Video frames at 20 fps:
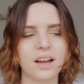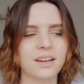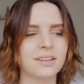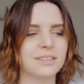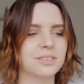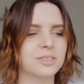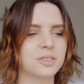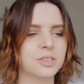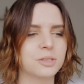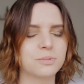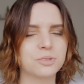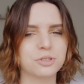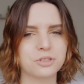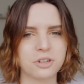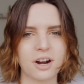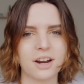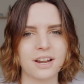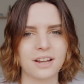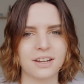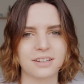I didn't stop
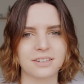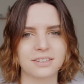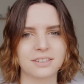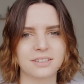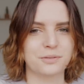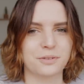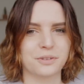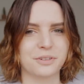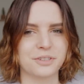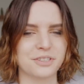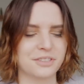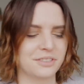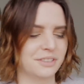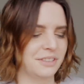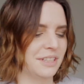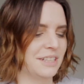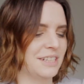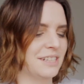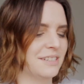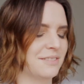trying,
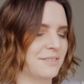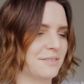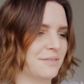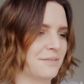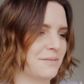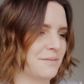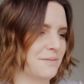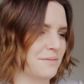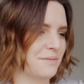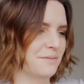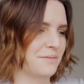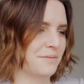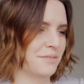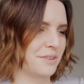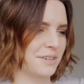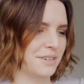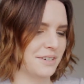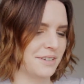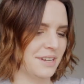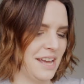unfortunately,
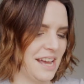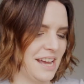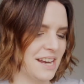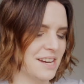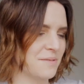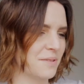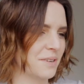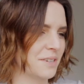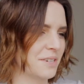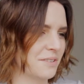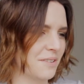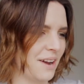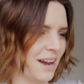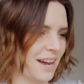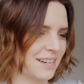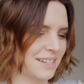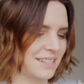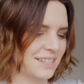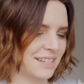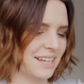for anyone who
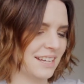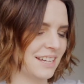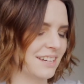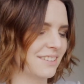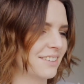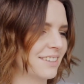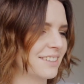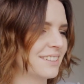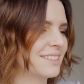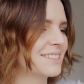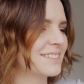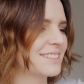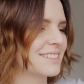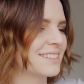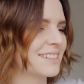had to hear us.